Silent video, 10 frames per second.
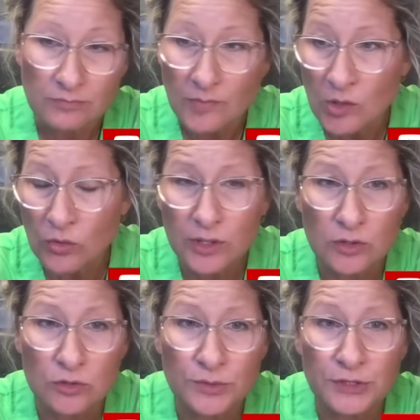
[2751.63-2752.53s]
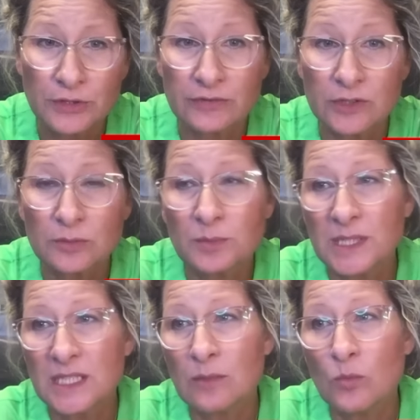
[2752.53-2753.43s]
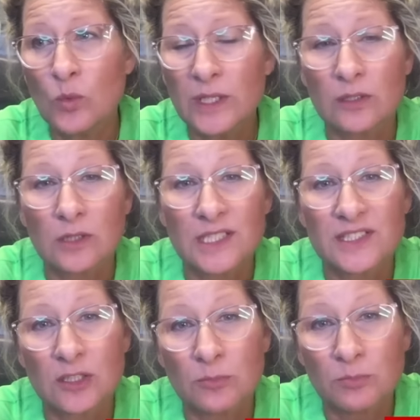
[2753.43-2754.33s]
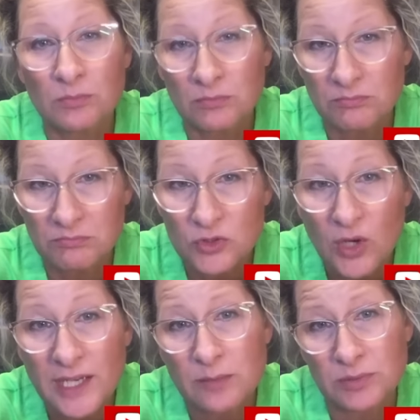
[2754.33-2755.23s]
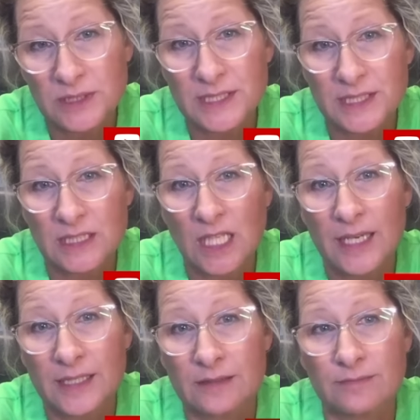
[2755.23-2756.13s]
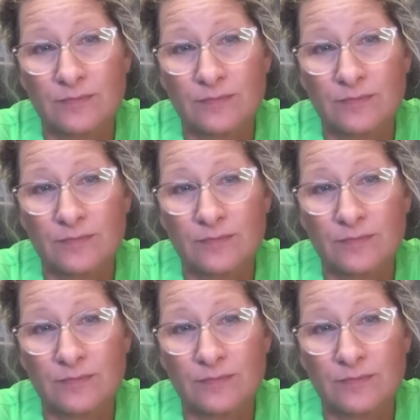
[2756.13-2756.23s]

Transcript: or a golden retriever, but some will because they're trying to please the client.